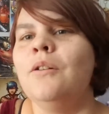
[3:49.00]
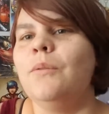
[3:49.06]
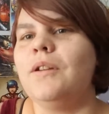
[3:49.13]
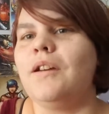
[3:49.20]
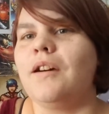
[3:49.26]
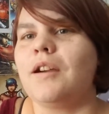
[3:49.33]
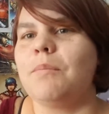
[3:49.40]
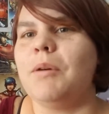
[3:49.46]
We
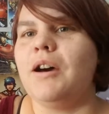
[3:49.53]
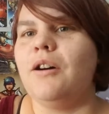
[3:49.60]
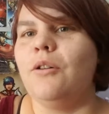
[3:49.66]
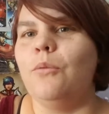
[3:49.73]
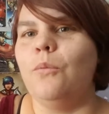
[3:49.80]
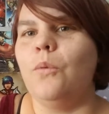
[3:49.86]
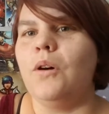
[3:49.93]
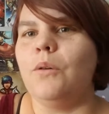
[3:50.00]
talk
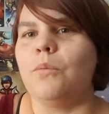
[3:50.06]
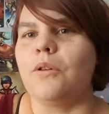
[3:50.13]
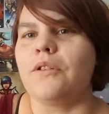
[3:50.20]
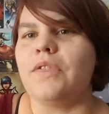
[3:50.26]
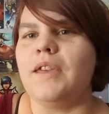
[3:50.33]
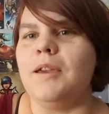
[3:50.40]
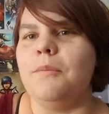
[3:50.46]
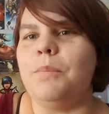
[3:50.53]
about what were
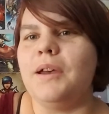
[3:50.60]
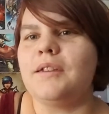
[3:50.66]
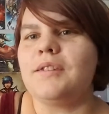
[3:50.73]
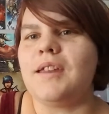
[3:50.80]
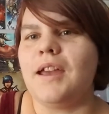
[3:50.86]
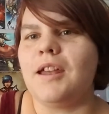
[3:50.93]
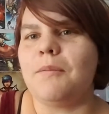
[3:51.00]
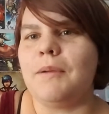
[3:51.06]
the
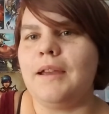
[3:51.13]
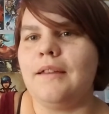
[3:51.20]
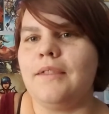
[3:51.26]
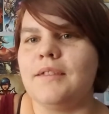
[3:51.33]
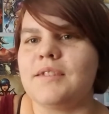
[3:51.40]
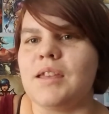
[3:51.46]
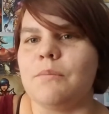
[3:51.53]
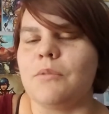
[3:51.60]
best anime of
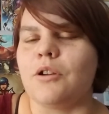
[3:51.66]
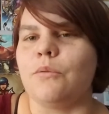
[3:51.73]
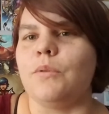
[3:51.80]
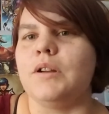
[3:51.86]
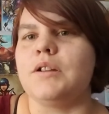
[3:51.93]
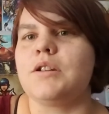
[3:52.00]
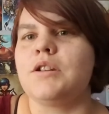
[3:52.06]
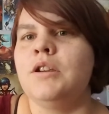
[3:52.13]
the summer,
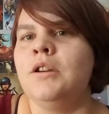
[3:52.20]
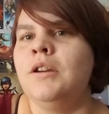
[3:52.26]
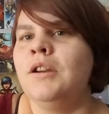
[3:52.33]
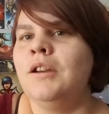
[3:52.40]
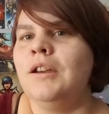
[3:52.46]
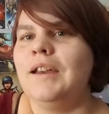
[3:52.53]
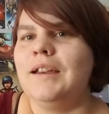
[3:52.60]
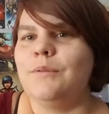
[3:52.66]
which
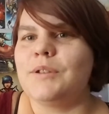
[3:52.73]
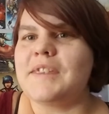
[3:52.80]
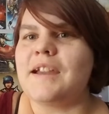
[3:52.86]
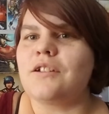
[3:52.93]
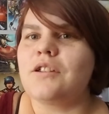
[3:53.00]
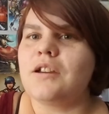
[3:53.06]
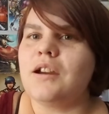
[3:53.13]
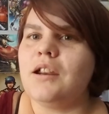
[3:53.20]
it was
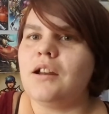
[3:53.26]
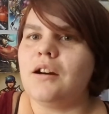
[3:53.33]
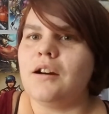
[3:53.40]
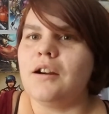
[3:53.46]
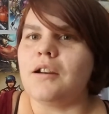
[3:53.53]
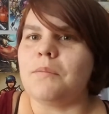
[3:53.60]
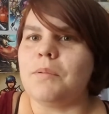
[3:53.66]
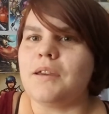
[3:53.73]
actually kind of
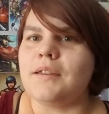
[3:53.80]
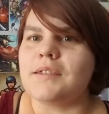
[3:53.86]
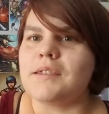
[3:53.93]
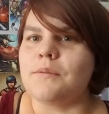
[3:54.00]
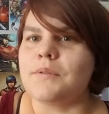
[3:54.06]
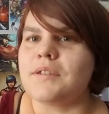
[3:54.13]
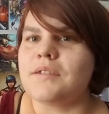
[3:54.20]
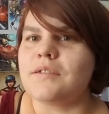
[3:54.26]
hard because
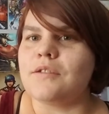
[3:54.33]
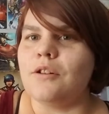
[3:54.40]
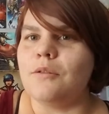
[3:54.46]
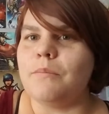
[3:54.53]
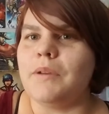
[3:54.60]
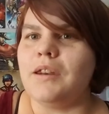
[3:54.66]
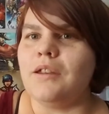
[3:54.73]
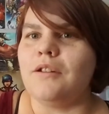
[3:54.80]
there were
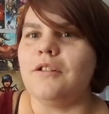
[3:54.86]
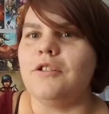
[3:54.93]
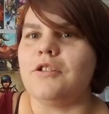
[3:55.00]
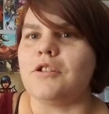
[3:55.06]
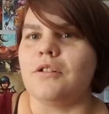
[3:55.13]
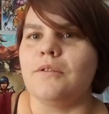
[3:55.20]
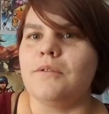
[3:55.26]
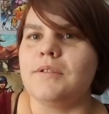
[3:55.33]
so many good
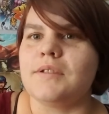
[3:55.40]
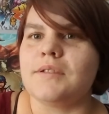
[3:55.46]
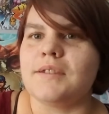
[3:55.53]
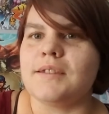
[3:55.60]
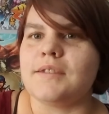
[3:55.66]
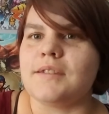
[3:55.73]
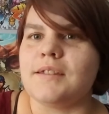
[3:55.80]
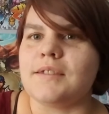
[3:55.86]
shows
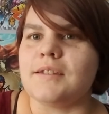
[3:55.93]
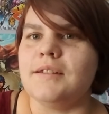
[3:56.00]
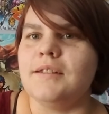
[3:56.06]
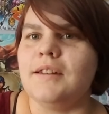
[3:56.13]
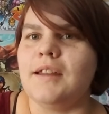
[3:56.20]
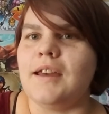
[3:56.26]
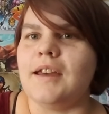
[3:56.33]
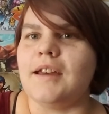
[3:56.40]
this
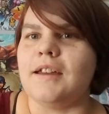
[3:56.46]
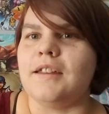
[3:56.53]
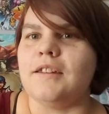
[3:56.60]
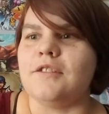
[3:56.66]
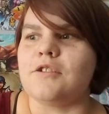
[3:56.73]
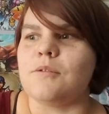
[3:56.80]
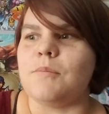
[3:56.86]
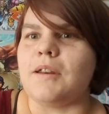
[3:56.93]
season
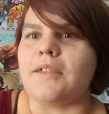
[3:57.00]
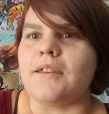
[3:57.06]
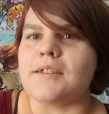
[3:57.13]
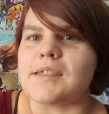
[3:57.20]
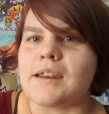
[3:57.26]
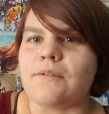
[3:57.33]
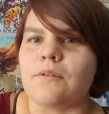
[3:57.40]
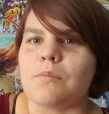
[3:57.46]
and so many
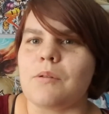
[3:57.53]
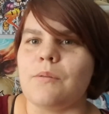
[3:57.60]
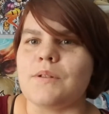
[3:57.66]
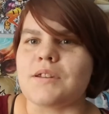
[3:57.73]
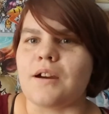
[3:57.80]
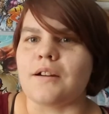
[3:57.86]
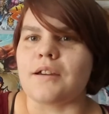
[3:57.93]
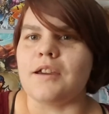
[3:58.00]
things that everybody
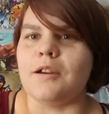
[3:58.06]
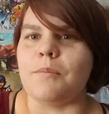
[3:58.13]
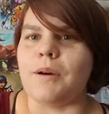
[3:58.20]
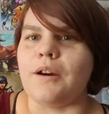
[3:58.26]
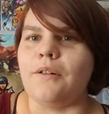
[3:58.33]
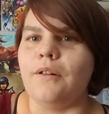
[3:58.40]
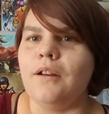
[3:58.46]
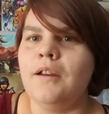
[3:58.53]
was talking
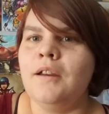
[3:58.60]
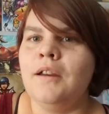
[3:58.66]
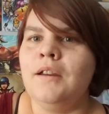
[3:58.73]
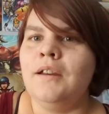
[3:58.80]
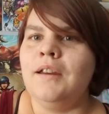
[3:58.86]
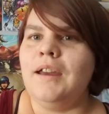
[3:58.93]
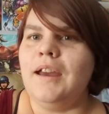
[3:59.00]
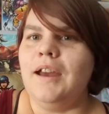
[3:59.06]
about.
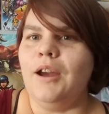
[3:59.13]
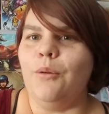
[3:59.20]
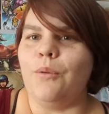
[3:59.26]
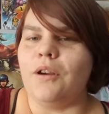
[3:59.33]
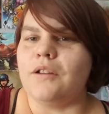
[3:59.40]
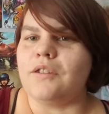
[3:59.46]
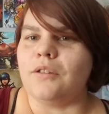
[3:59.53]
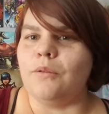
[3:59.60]
And
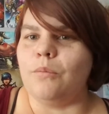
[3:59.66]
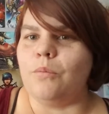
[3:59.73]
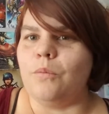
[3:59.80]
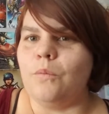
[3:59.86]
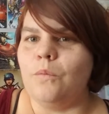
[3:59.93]
we also